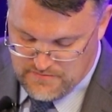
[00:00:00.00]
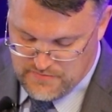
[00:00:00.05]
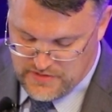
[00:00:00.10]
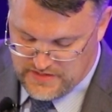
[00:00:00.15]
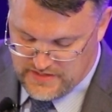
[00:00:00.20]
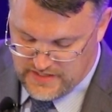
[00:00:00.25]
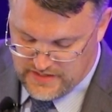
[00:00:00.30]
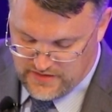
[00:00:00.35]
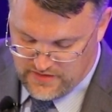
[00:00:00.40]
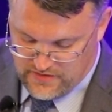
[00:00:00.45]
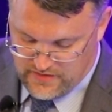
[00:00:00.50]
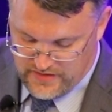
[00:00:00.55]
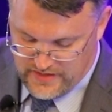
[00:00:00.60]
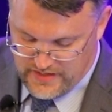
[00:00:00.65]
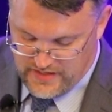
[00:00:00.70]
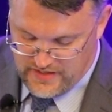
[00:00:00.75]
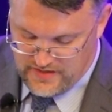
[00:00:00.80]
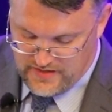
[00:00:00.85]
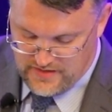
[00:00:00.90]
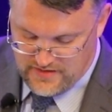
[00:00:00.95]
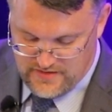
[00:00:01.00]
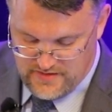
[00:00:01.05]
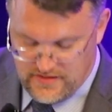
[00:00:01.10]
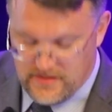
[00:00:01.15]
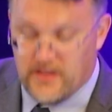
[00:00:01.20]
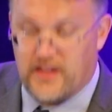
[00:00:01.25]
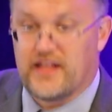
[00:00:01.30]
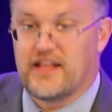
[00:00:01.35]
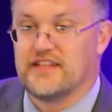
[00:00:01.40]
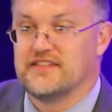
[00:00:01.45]
Particularly,
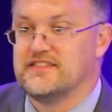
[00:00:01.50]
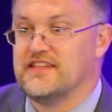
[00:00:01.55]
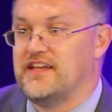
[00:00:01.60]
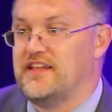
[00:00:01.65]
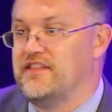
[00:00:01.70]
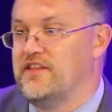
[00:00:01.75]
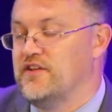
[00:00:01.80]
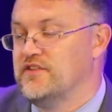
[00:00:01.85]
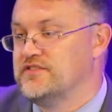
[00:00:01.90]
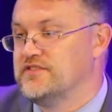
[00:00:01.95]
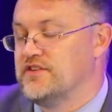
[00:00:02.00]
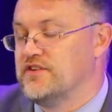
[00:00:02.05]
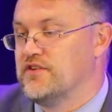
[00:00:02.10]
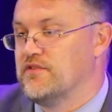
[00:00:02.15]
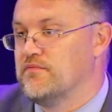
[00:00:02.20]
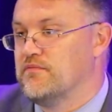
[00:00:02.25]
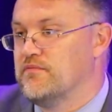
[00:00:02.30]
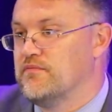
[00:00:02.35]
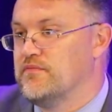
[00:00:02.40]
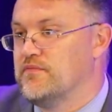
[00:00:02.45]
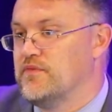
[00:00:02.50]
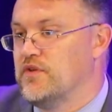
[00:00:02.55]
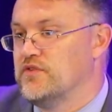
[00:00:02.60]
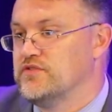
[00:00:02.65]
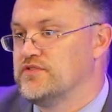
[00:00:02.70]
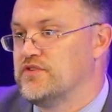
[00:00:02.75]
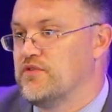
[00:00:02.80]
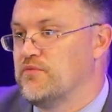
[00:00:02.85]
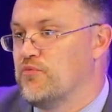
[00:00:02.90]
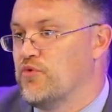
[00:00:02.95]
like I said, those that
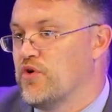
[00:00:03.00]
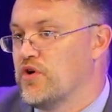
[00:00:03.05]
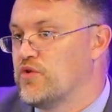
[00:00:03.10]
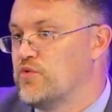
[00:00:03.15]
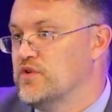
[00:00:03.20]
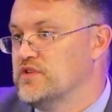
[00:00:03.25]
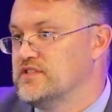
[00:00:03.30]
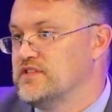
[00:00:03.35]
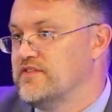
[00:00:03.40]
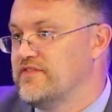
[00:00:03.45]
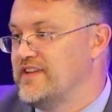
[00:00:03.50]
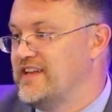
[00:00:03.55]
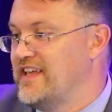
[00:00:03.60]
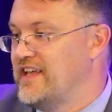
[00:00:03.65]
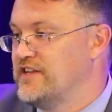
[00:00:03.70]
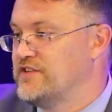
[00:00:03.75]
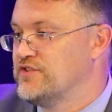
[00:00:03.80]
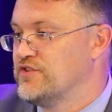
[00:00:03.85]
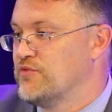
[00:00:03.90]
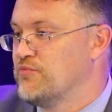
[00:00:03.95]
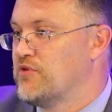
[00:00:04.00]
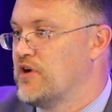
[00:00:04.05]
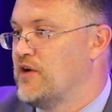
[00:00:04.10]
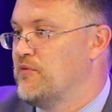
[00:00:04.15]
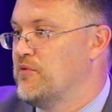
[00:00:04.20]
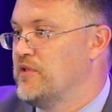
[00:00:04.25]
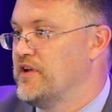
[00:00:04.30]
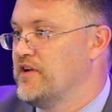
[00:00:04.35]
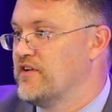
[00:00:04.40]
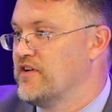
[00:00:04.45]
are more acquisitive in nature
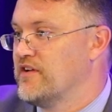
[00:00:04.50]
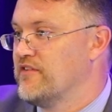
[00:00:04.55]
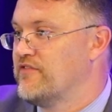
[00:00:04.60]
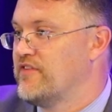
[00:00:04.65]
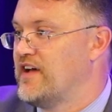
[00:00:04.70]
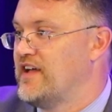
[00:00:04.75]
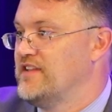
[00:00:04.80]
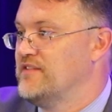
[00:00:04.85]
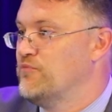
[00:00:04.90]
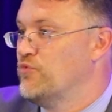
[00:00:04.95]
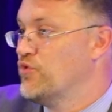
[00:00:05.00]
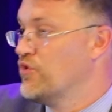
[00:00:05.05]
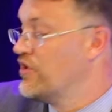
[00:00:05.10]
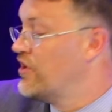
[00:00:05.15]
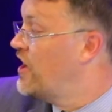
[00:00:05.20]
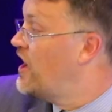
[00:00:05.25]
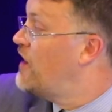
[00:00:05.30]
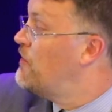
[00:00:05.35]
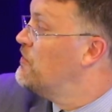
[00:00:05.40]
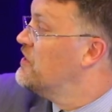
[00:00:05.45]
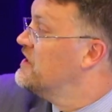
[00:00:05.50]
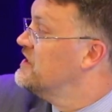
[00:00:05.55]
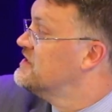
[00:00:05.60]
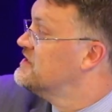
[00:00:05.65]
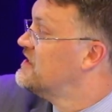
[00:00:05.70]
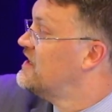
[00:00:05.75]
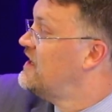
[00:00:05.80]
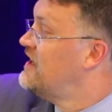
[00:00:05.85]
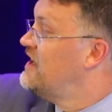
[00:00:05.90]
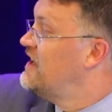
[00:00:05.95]
probably are going to find more
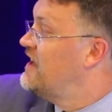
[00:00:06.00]
anomalies.